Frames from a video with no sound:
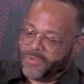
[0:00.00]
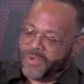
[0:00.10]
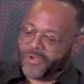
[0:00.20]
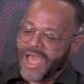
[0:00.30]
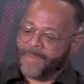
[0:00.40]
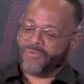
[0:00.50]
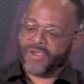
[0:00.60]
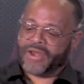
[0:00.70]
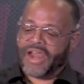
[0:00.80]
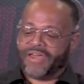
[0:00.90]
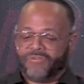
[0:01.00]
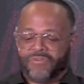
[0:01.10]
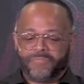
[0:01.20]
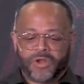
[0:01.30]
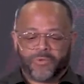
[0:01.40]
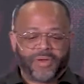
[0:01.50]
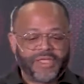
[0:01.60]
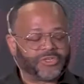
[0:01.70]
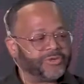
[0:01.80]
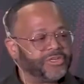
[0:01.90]
And we're going to operate not out of a bitter
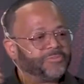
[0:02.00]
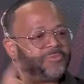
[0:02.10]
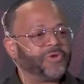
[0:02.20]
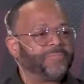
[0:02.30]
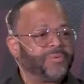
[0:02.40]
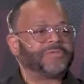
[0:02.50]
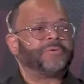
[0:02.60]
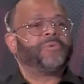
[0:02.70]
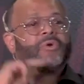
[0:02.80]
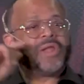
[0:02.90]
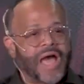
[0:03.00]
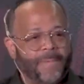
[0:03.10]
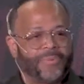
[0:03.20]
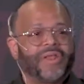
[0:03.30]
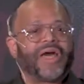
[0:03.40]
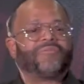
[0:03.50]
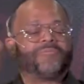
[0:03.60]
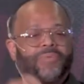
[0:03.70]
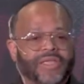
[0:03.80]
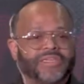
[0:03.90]
place or a disappointing place, but we're going to operate out of
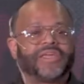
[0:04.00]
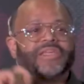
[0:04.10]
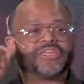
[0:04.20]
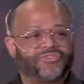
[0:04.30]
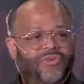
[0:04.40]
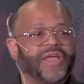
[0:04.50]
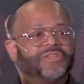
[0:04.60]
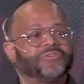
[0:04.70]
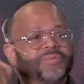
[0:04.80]
a place that is trying